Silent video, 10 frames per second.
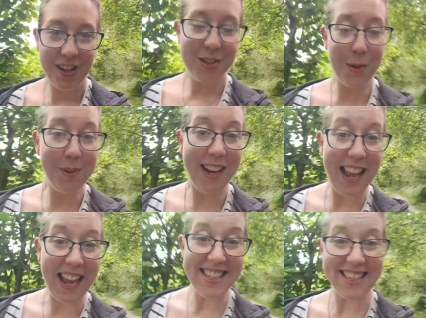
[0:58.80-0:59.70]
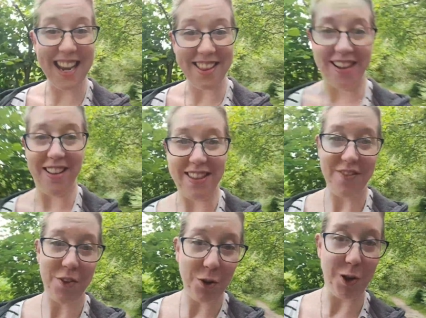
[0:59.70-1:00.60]
So I'm going to add together the
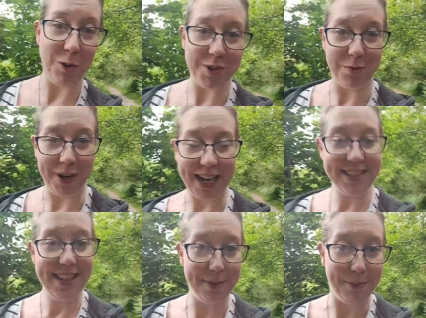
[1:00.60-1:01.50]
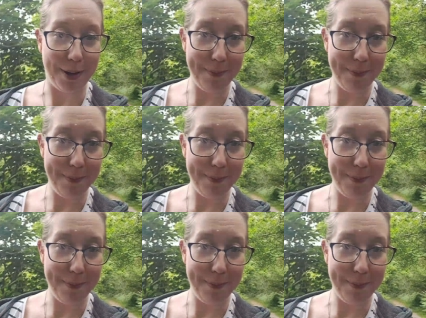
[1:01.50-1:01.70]
volumes of my acid and my